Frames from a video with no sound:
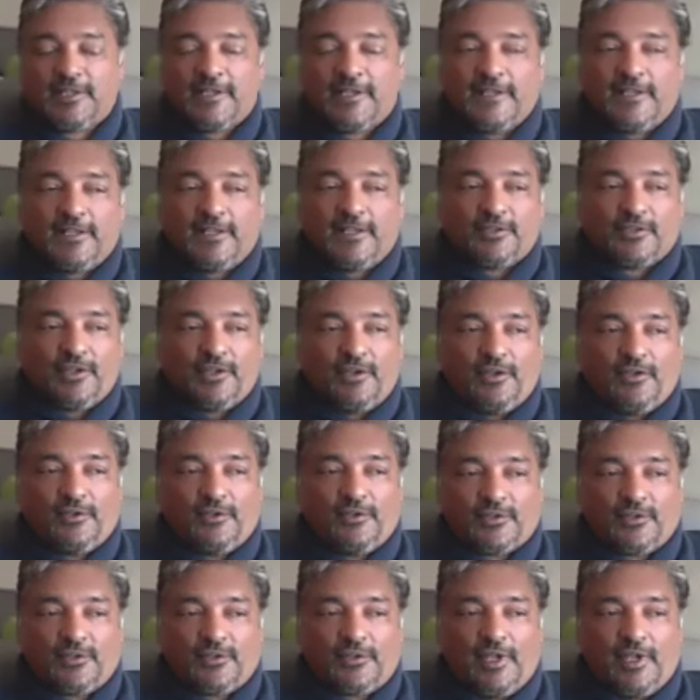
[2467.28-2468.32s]
Mm-hmm. So
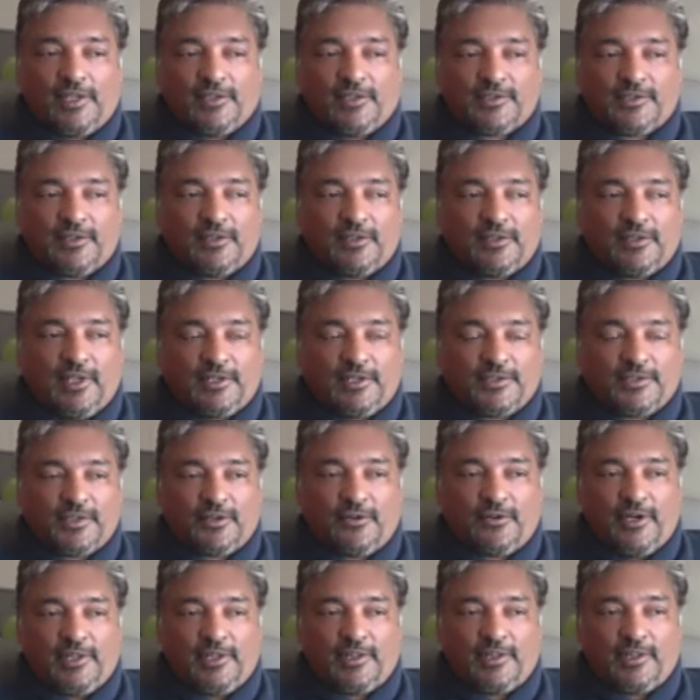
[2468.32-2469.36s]
that's a
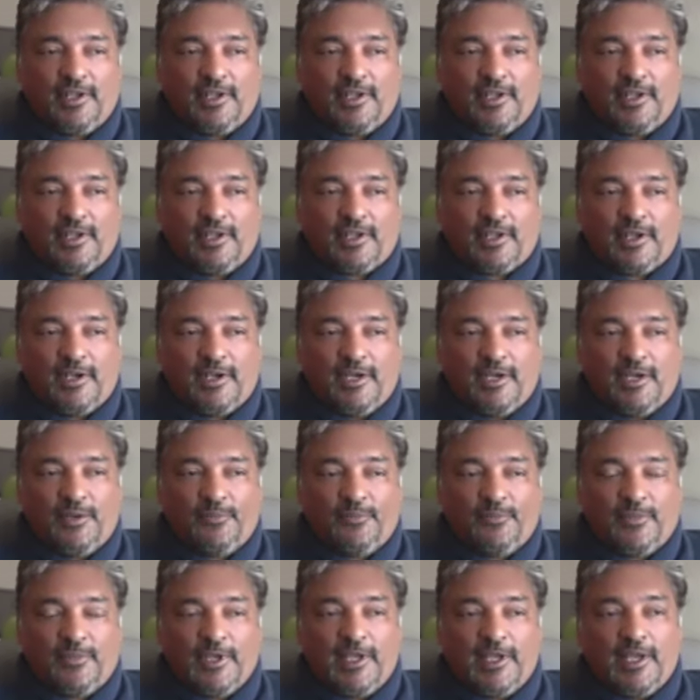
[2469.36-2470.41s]
great thing.
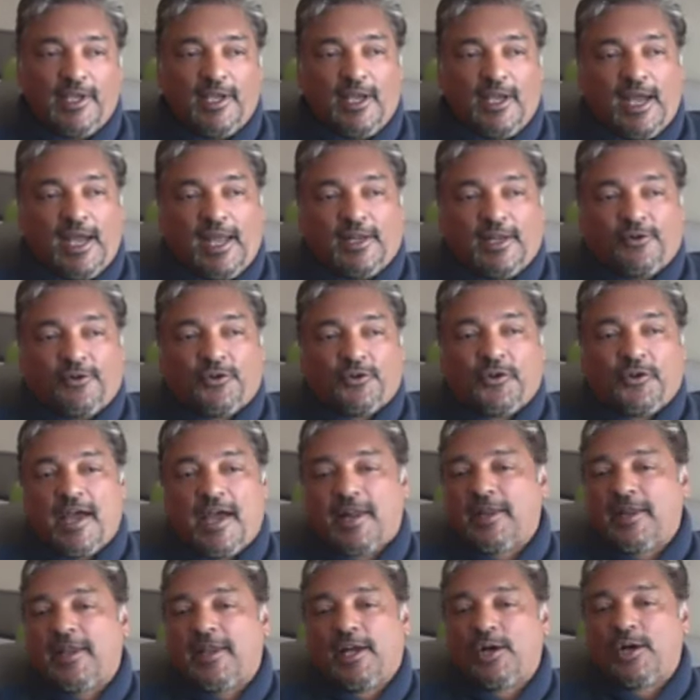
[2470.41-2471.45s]
I don't know how
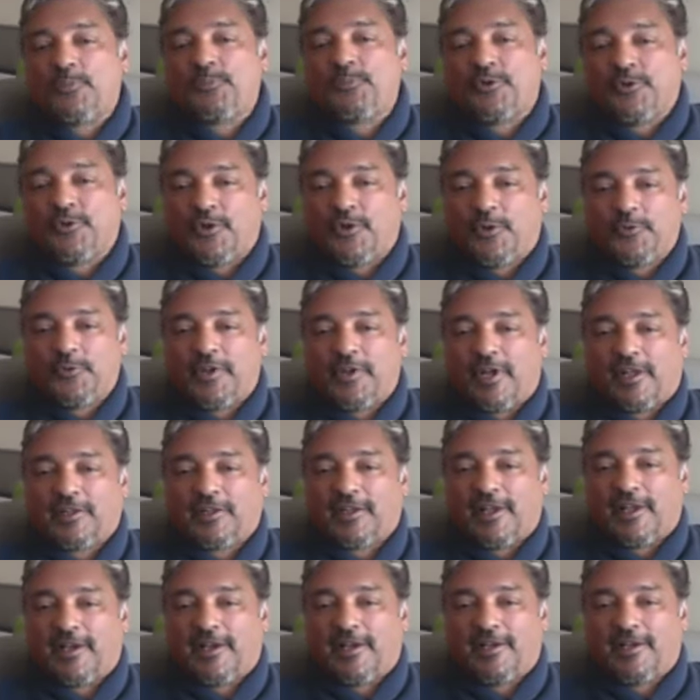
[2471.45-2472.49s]
to help you. I mean,
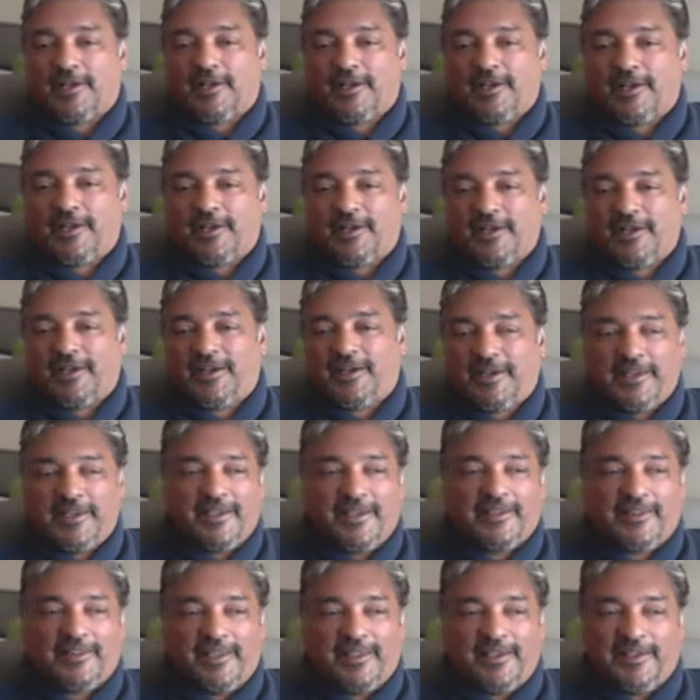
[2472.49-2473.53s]

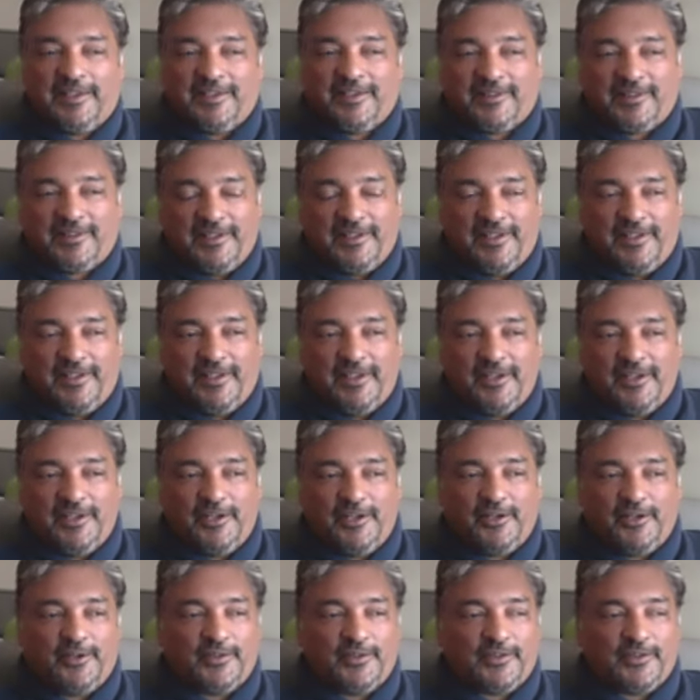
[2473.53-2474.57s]

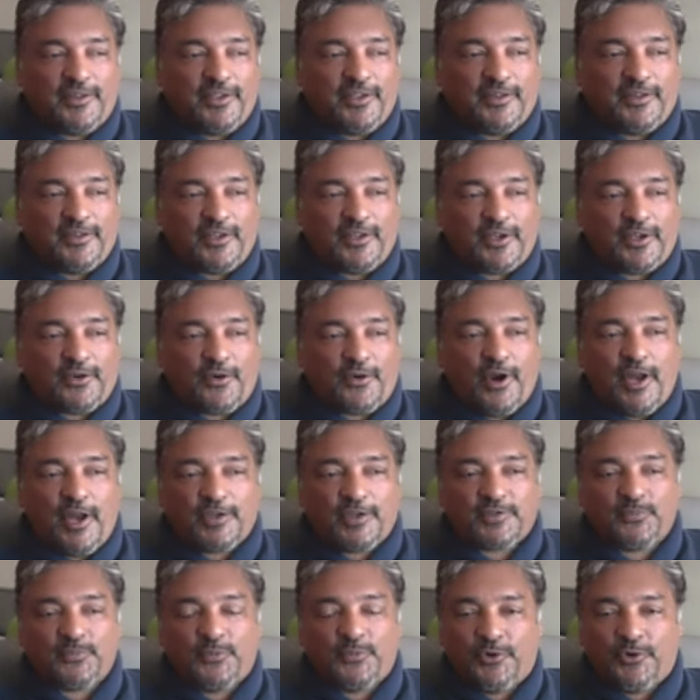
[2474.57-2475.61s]
the
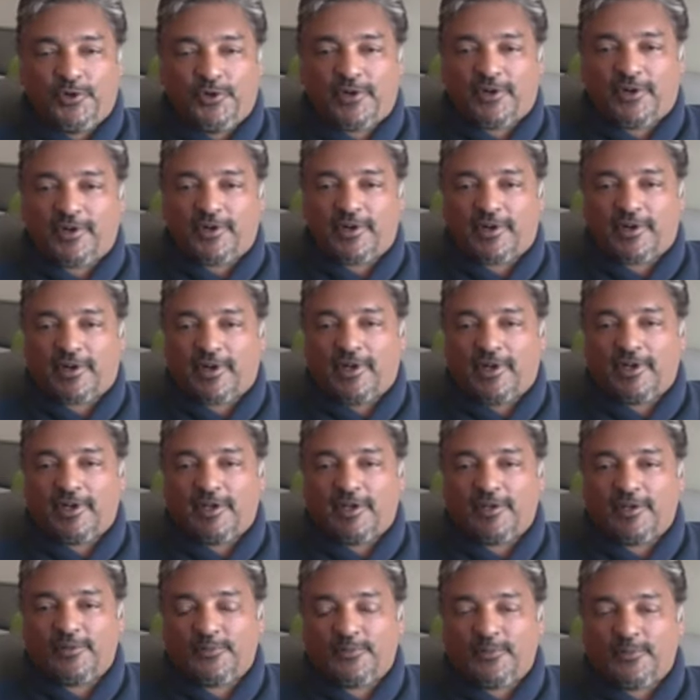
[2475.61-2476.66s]
cross-border
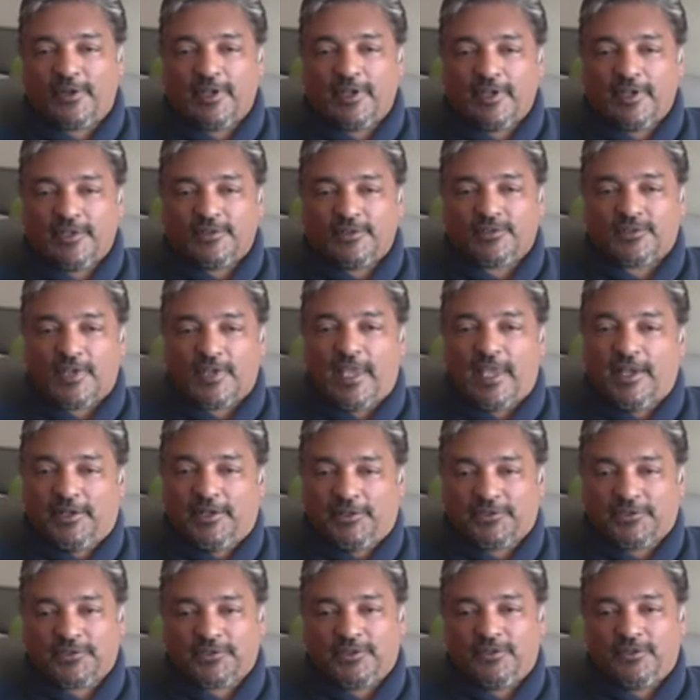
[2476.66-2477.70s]

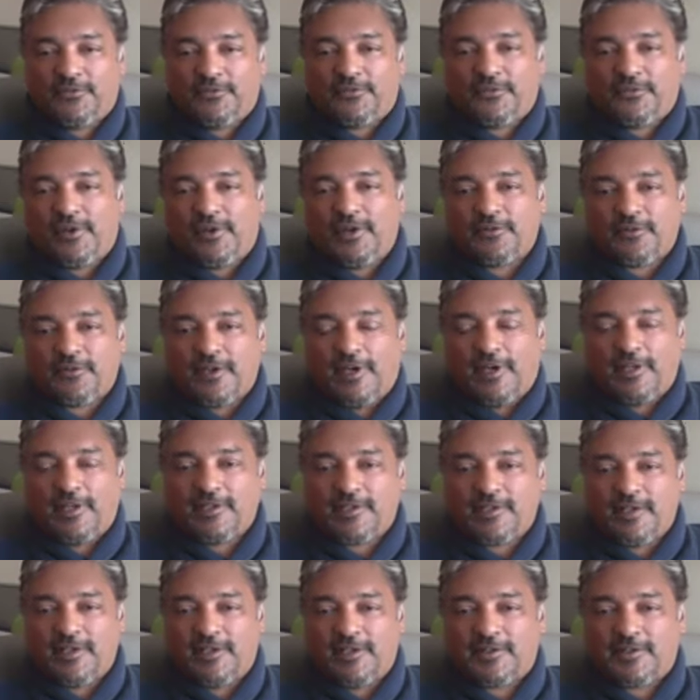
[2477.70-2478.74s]
sales of
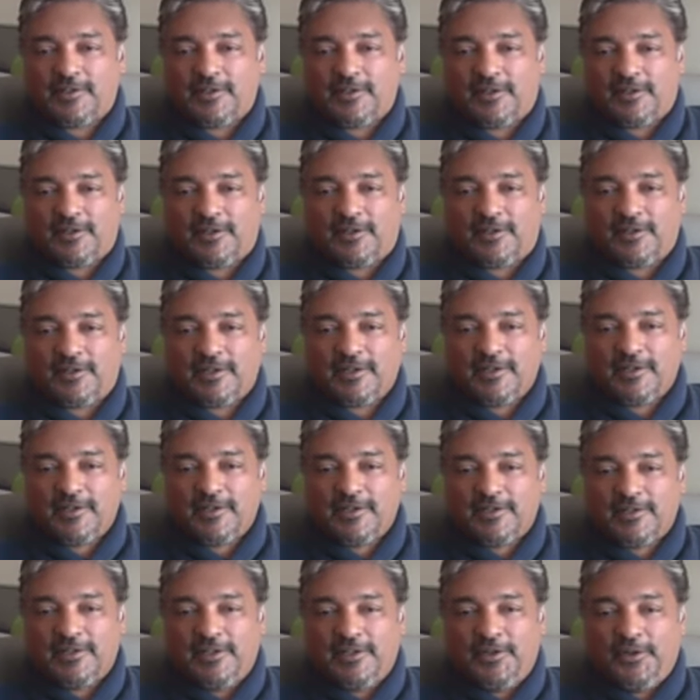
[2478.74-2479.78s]
content are,
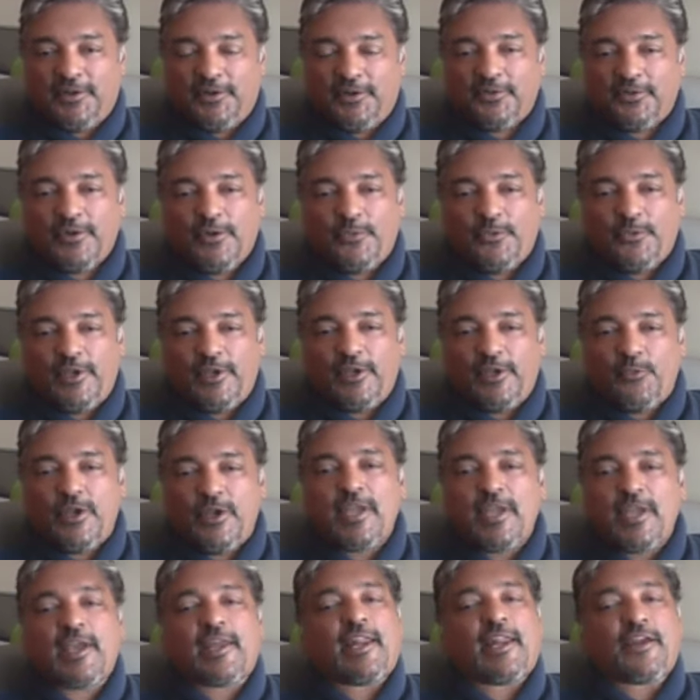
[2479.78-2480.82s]
you know, we
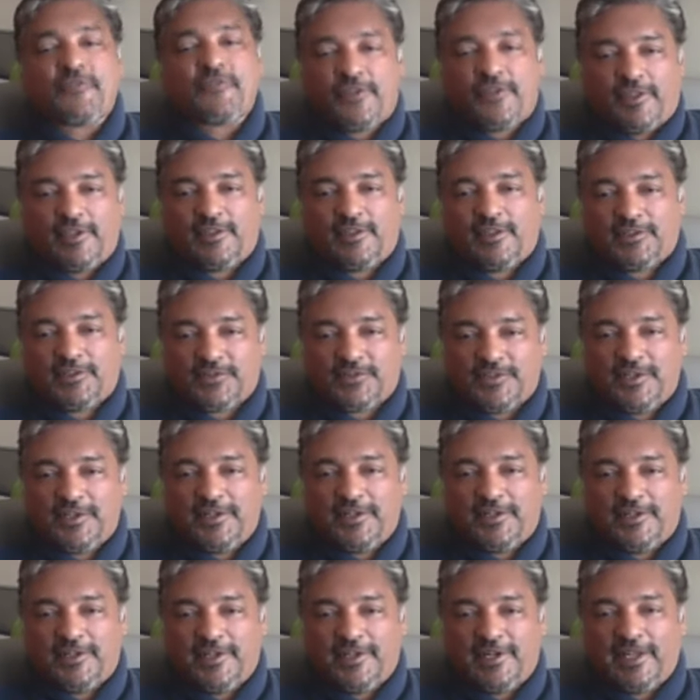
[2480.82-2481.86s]
get everything that's seen
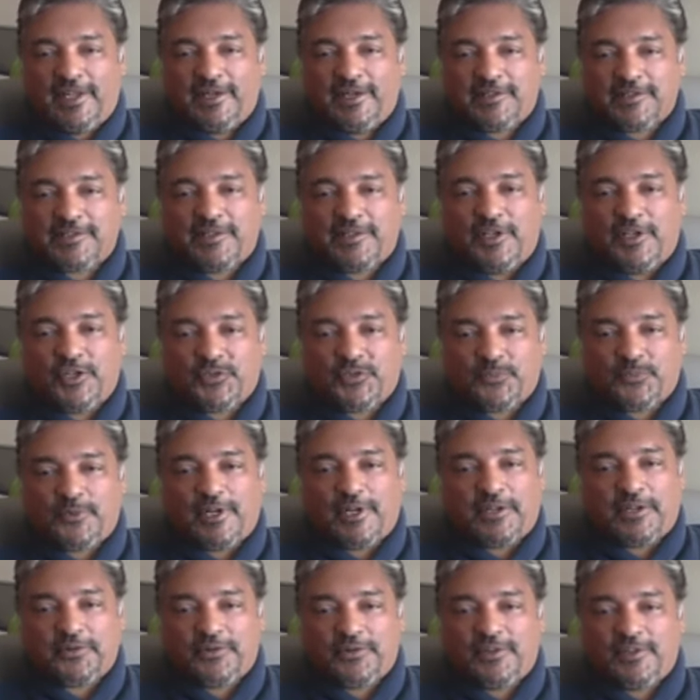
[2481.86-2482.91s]
in the United States, but I
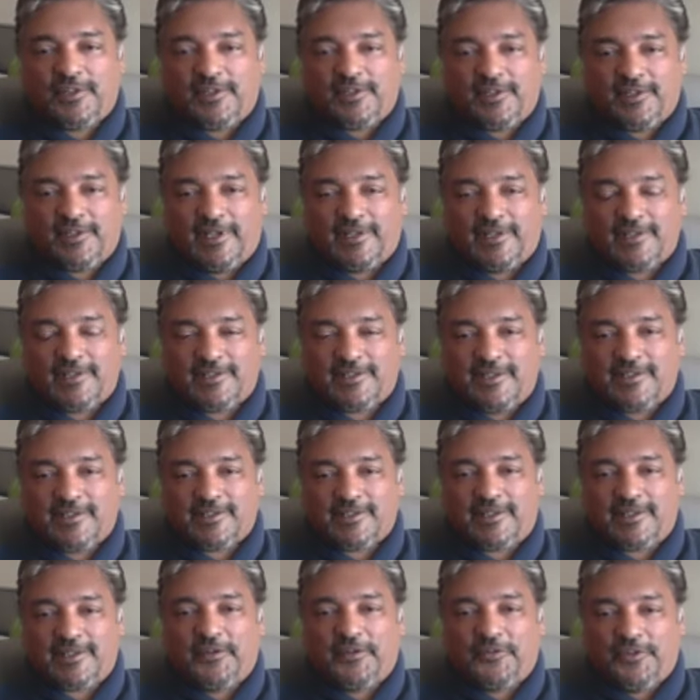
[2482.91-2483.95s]
don't think the United States
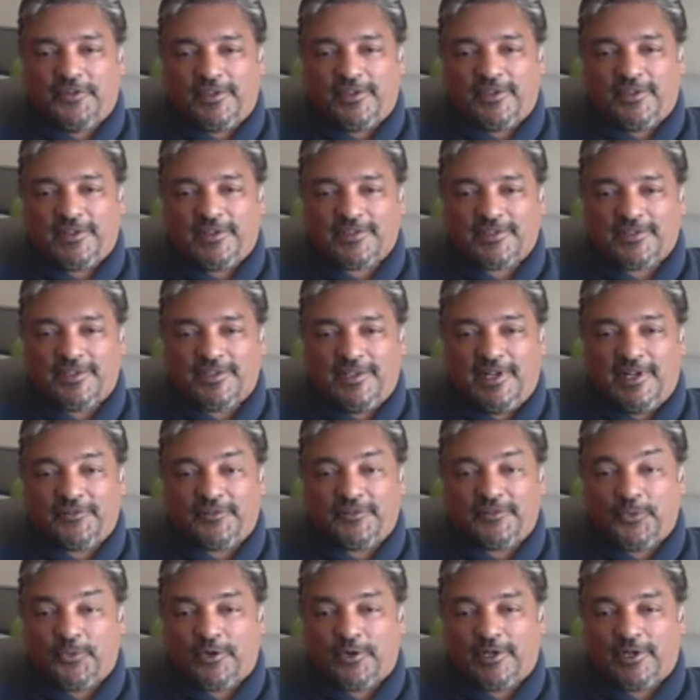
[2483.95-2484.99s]
get everything that's seen
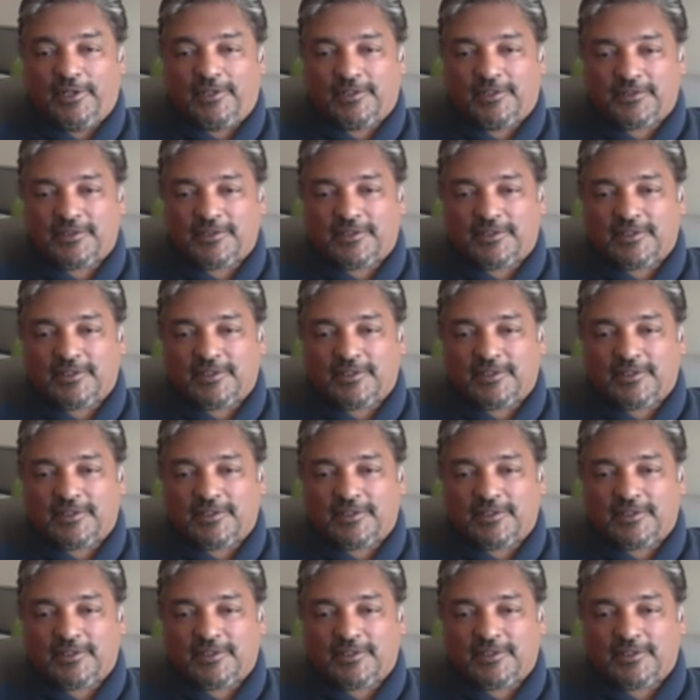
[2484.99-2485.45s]
everywhere else.